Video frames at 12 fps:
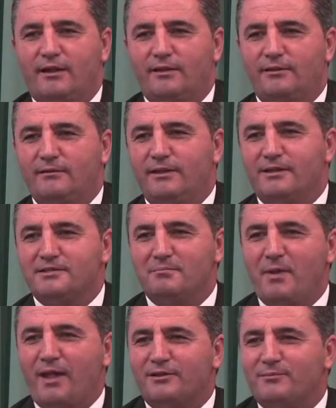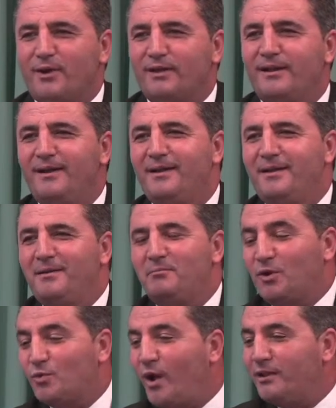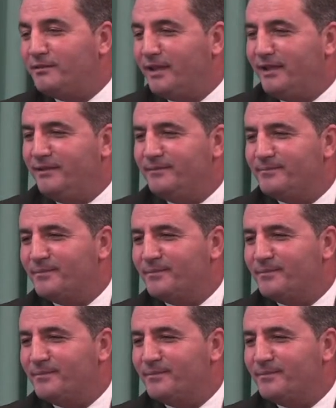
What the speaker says: It doesn't matter. But one day,